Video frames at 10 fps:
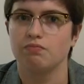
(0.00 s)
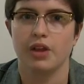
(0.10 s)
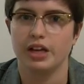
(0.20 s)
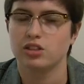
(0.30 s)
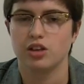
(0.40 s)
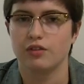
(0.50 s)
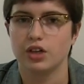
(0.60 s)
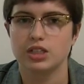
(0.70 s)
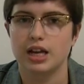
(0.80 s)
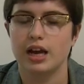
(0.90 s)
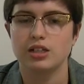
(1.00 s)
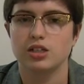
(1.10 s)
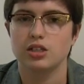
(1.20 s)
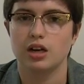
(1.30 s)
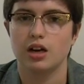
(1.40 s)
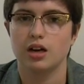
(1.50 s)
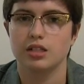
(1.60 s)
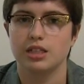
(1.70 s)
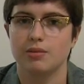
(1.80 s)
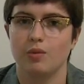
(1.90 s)
like diverse characters. There are
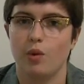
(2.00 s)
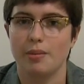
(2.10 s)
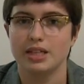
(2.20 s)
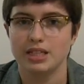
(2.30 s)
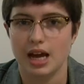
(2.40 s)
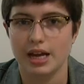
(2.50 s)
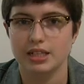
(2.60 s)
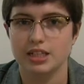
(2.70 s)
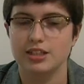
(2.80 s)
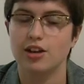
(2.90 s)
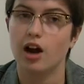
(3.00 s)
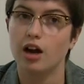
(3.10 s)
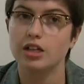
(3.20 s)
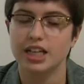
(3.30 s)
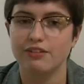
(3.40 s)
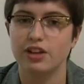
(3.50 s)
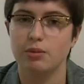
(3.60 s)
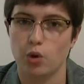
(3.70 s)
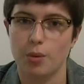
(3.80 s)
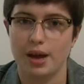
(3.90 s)
some women scientists. There are
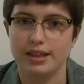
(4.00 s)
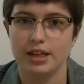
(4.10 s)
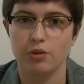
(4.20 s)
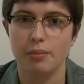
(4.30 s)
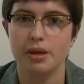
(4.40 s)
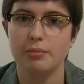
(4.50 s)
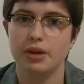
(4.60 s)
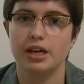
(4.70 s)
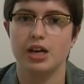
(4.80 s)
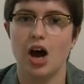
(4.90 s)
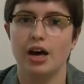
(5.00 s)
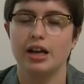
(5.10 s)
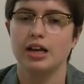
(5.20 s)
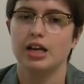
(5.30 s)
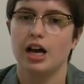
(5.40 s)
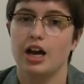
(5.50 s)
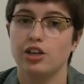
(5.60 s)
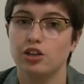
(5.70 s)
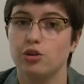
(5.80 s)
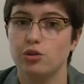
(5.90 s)
definitely more men than women, but
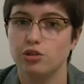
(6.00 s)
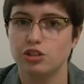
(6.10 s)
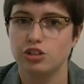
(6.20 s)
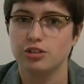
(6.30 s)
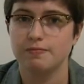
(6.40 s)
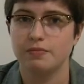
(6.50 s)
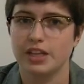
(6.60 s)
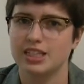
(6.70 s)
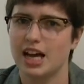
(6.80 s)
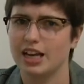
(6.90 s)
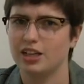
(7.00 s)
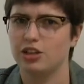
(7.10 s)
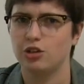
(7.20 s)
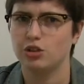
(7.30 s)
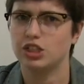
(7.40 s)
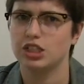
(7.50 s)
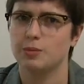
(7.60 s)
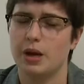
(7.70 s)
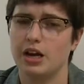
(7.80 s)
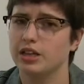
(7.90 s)
it's not a huge
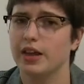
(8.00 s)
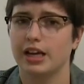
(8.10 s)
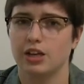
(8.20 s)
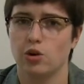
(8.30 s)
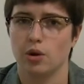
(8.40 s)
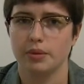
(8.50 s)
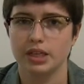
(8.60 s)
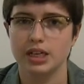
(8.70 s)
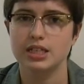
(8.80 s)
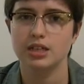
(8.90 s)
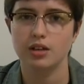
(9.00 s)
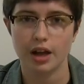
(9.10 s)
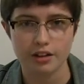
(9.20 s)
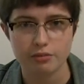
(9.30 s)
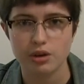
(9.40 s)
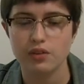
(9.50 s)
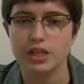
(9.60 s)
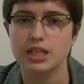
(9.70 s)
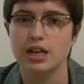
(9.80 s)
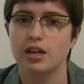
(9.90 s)
disparity like it normally is in a lot of
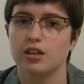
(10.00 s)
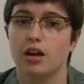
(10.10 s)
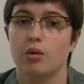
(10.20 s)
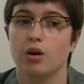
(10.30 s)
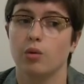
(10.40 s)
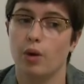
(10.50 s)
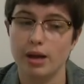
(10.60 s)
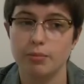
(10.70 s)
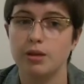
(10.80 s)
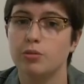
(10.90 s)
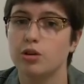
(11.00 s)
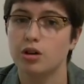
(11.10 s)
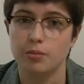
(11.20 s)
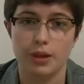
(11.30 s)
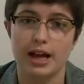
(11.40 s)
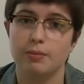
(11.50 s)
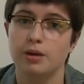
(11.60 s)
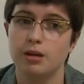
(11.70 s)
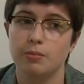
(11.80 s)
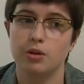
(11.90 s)
movies. There were white people, black
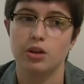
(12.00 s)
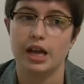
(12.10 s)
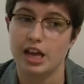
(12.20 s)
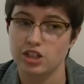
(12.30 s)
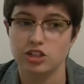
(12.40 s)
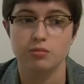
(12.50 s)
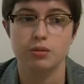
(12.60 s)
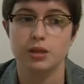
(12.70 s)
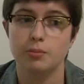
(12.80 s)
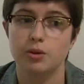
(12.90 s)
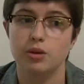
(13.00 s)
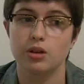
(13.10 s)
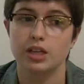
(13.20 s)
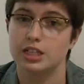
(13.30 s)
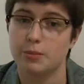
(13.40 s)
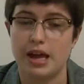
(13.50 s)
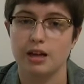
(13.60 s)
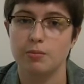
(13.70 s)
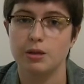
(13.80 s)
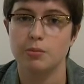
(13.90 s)
people, Asian people,
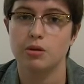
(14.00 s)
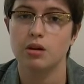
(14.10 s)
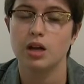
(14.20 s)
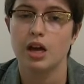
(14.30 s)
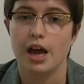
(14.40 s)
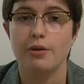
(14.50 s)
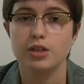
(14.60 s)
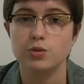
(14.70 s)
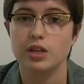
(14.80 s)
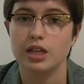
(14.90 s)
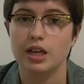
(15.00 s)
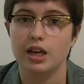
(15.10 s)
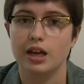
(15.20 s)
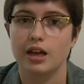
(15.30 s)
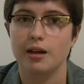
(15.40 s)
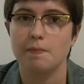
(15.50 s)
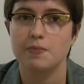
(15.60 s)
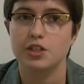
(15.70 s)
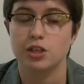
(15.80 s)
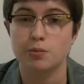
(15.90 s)
Hispanic people. It was really
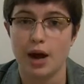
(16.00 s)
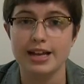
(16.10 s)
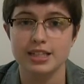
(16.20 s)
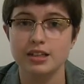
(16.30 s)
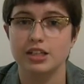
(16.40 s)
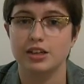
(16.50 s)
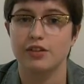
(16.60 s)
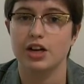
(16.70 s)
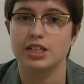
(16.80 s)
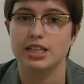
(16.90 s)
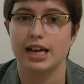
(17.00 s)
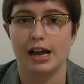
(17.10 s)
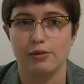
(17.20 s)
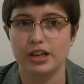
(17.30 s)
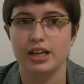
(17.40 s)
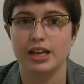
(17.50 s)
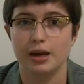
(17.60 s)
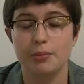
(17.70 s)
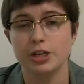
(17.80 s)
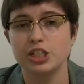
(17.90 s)
surprisingly diverse, and I really
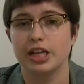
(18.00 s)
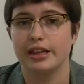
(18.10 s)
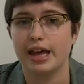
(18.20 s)
appreciated